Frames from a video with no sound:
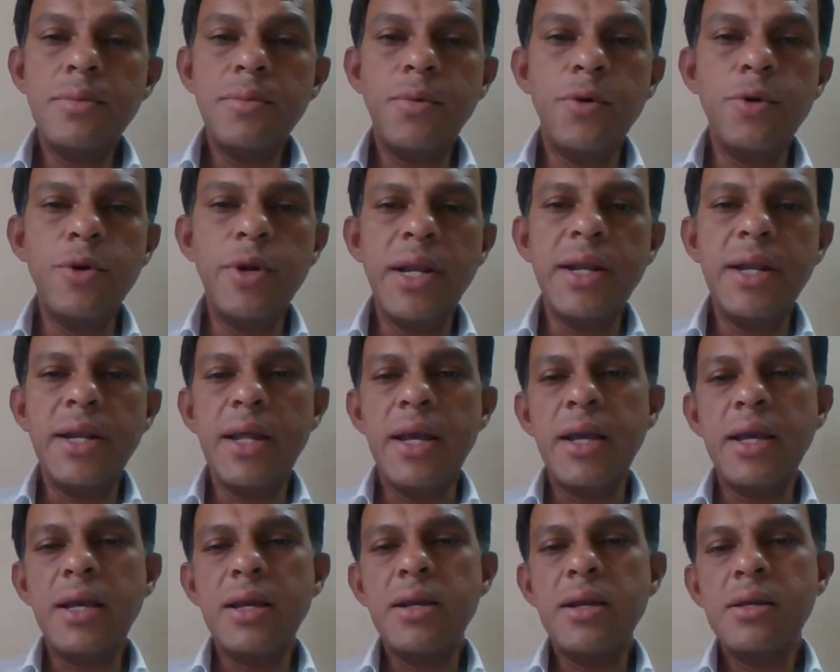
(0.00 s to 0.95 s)
food
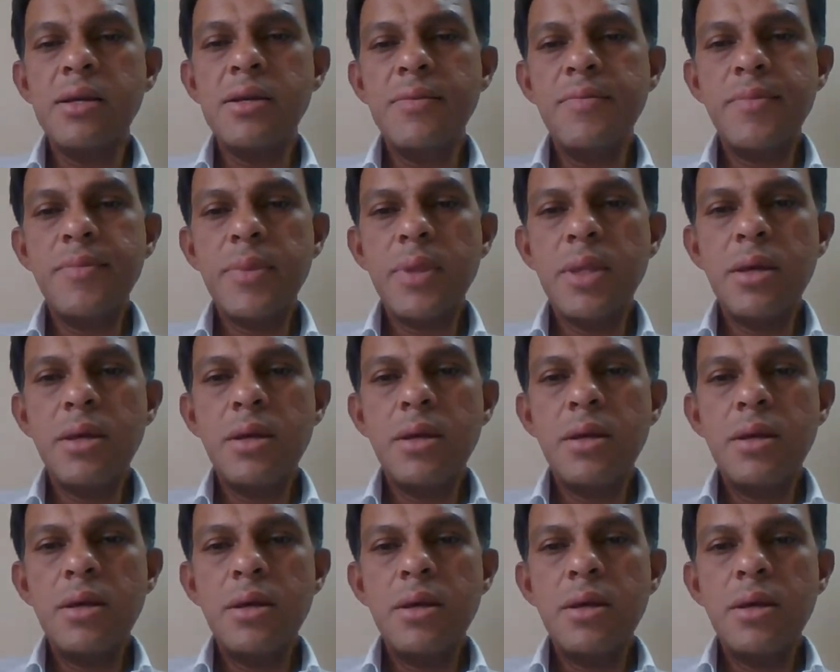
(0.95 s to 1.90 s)
intake,
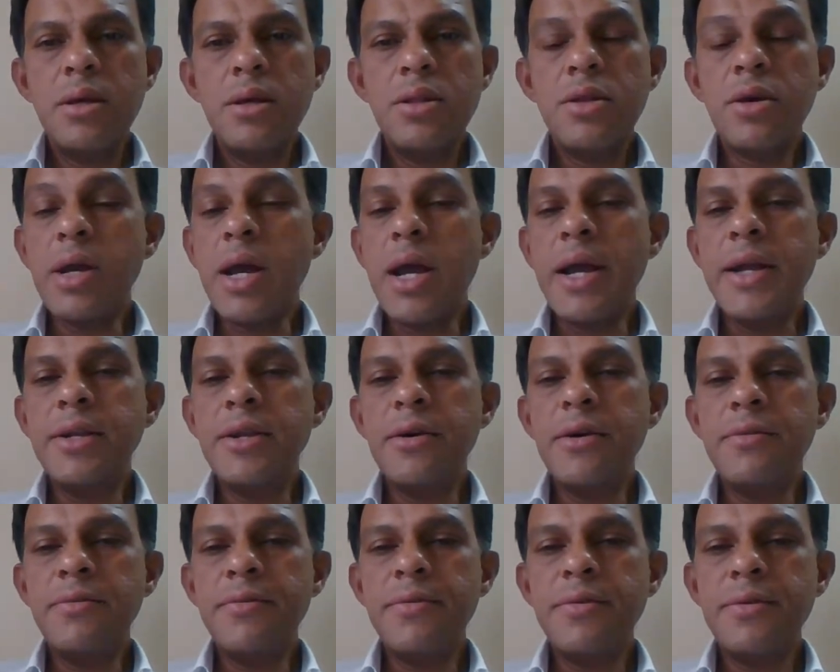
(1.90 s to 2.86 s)
the kind
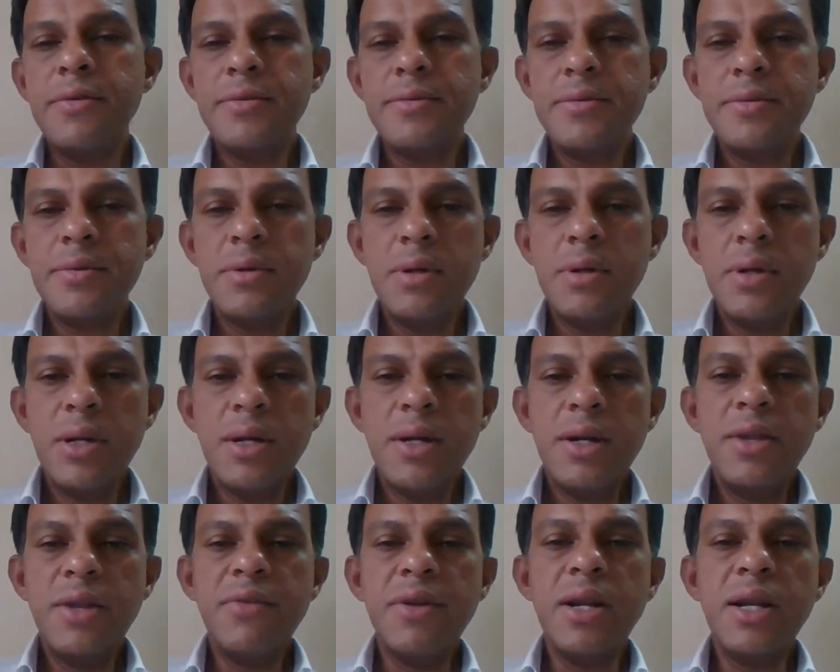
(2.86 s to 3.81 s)
of
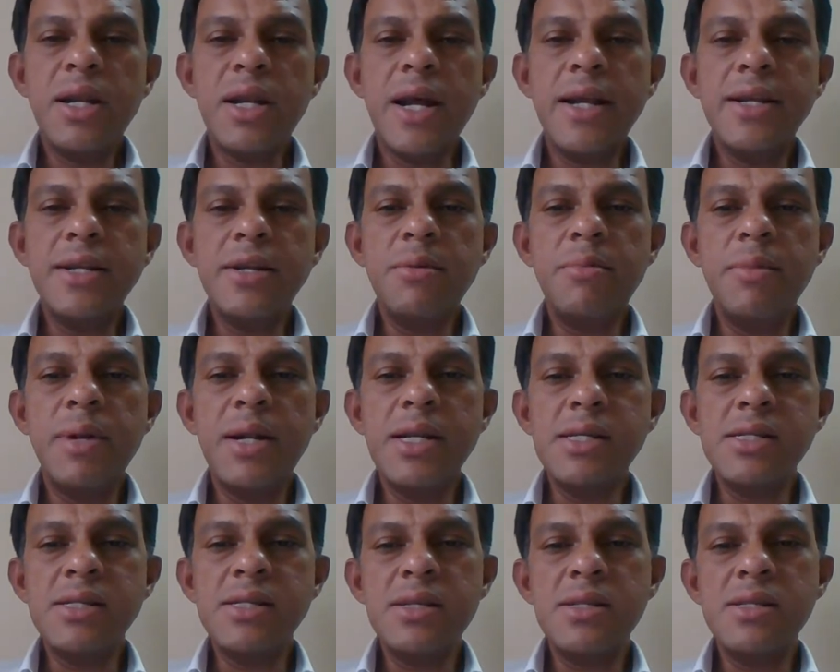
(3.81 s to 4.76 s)
different kind of
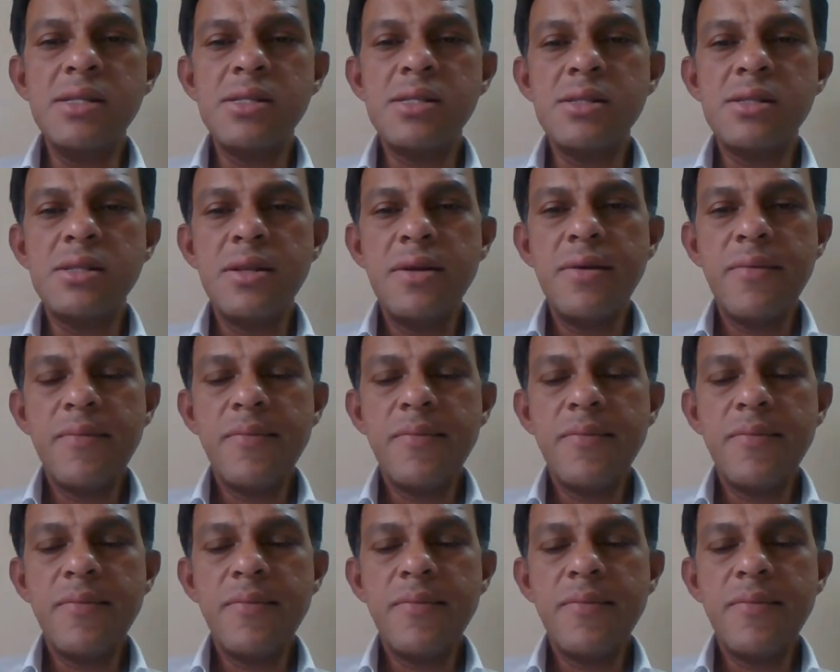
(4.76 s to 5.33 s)
medicines,